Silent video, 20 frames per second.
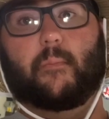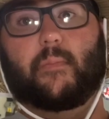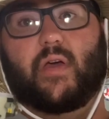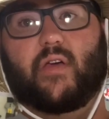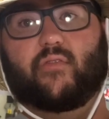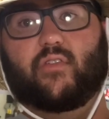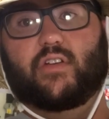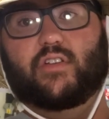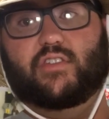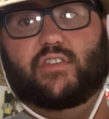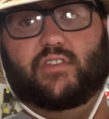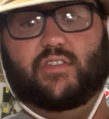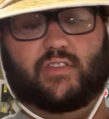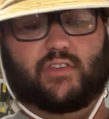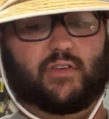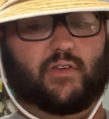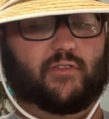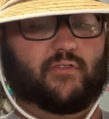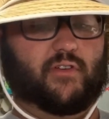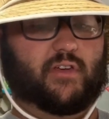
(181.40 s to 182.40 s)
beverage
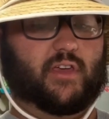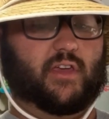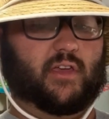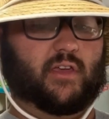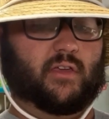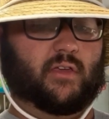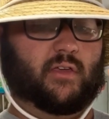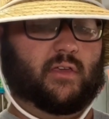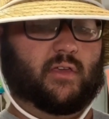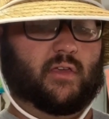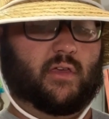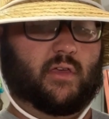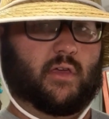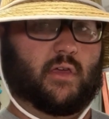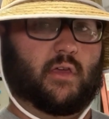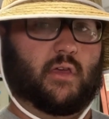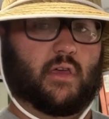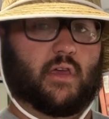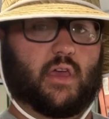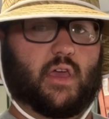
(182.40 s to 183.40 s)
you're drinking
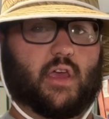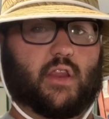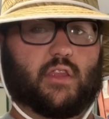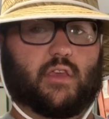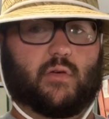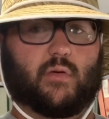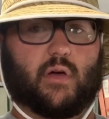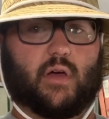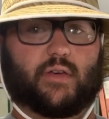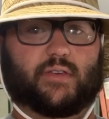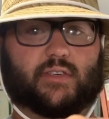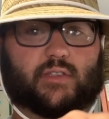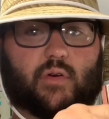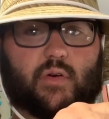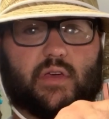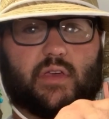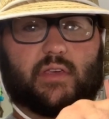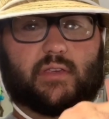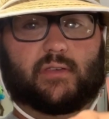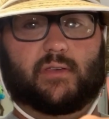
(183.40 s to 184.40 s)
and you
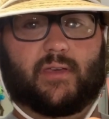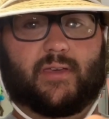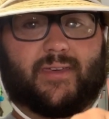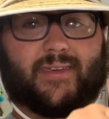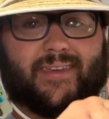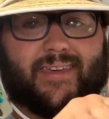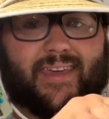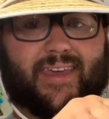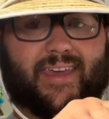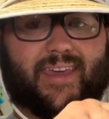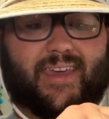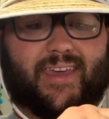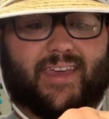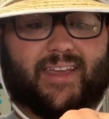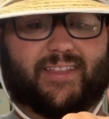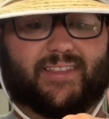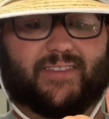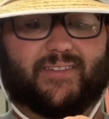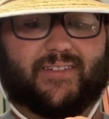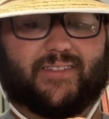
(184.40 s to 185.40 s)
squeeze
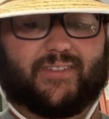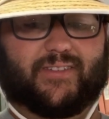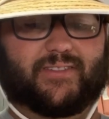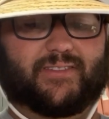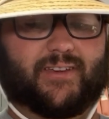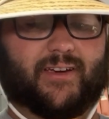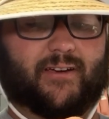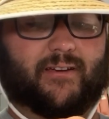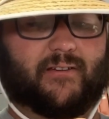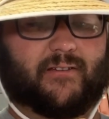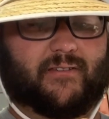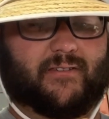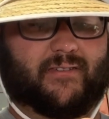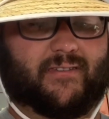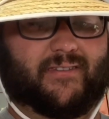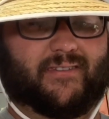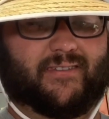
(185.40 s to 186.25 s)
and do a little turn.